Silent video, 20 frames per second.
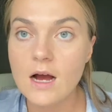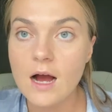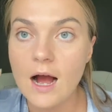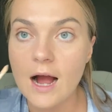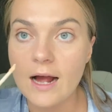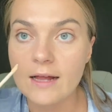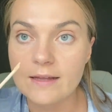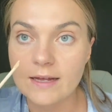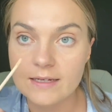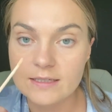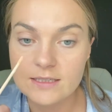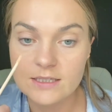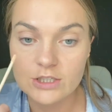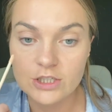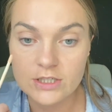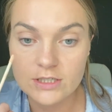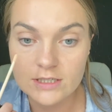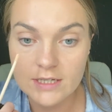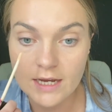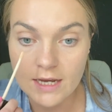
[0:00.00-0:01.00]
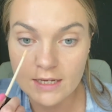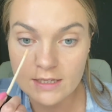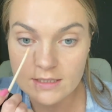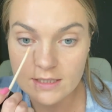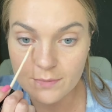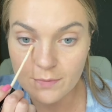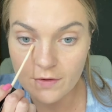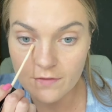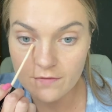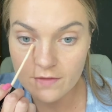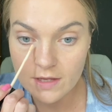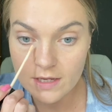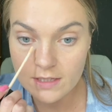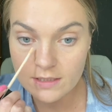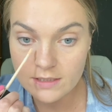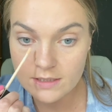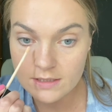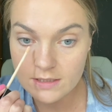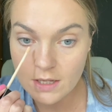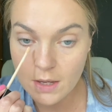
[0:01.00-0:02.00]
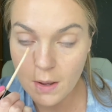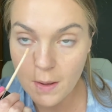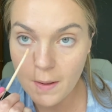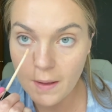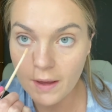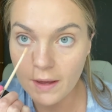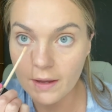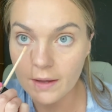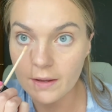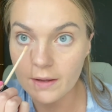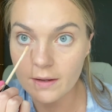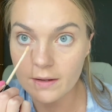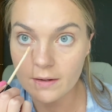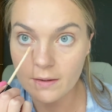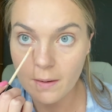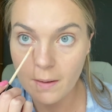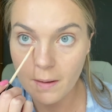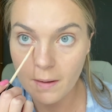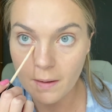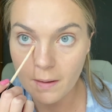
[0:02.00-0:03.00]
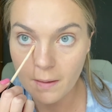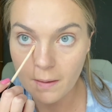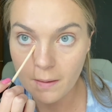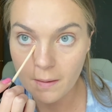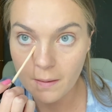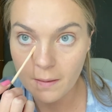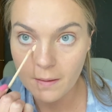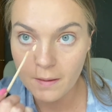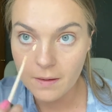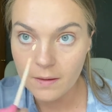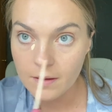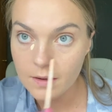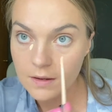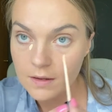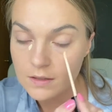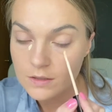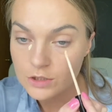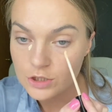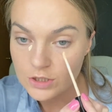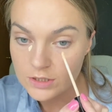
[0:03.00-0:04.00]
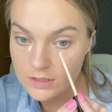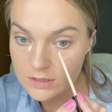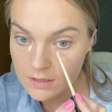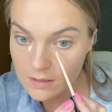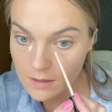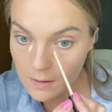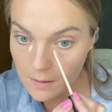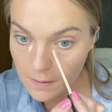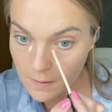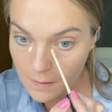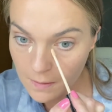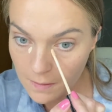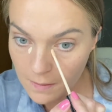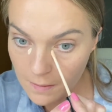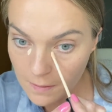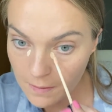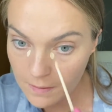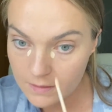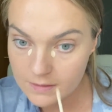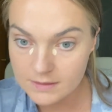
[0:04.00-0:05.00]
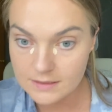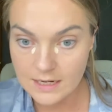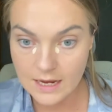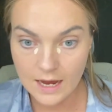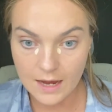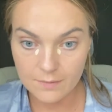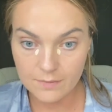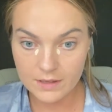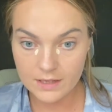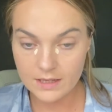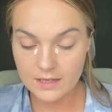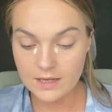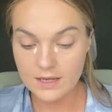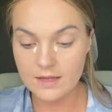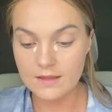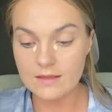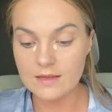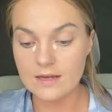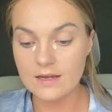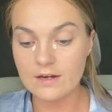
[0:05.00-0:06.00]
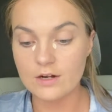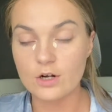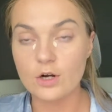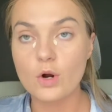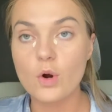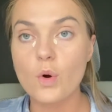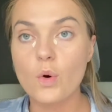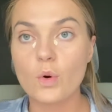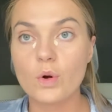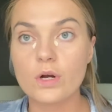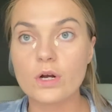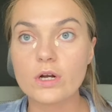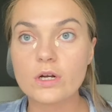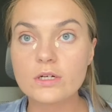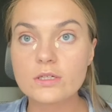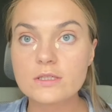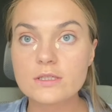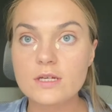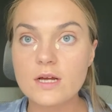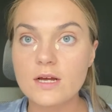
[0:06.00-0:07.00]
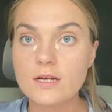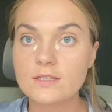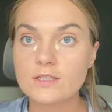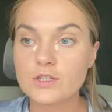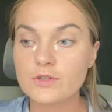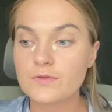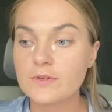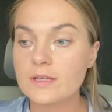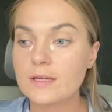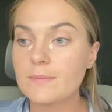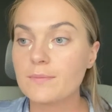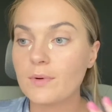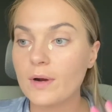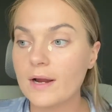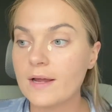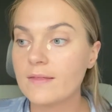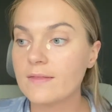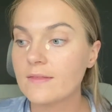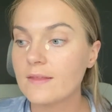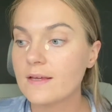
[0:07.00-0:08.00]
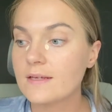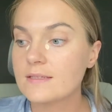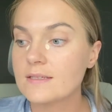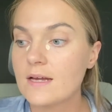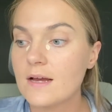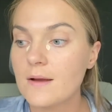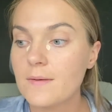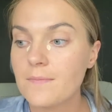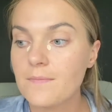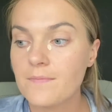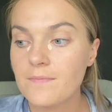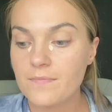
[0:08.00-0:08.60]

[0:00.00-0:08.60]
I like to just take some of this and just dab it in the inner corners to really brighten things up.